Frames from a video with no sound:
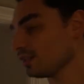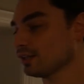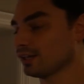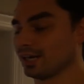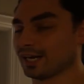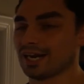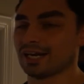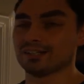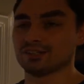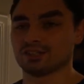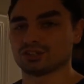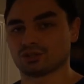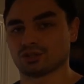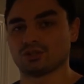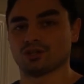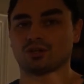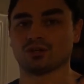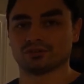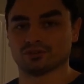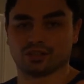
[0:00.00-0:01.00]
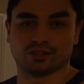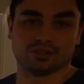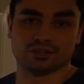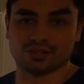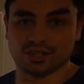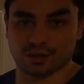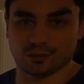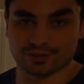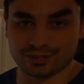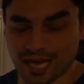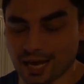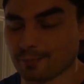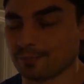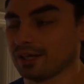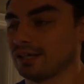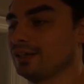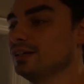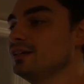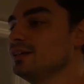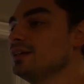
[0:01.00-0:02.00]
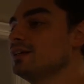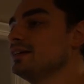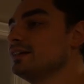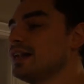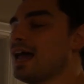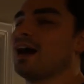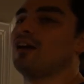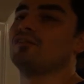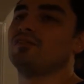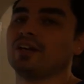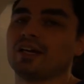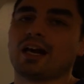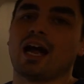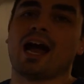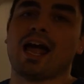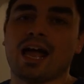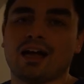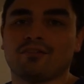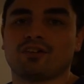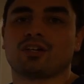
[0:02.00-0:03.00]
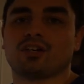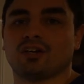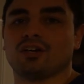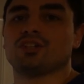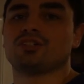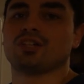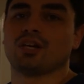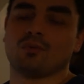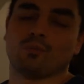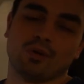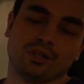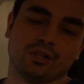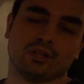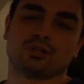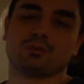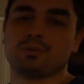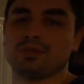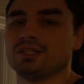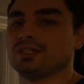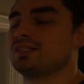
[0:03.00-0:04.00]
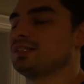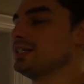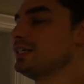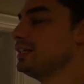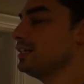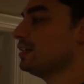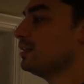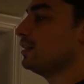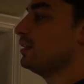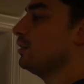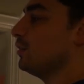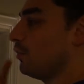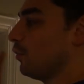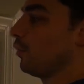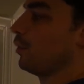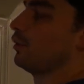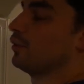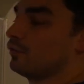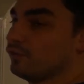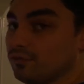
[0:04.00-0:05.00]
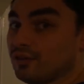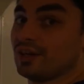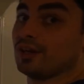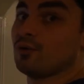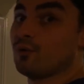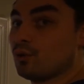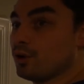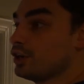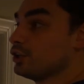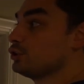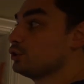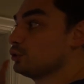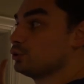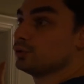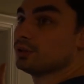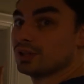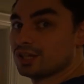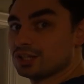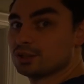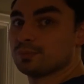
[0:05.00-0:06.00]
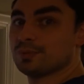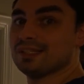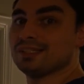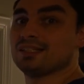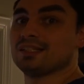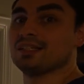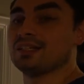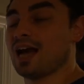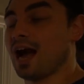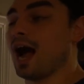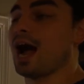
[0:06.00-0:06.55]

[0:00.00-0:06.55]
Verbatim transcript: Again, just so you don't understand what's happening. Now, Vic, I have a current gen Windows PC, or Vic, what did you do to this PC?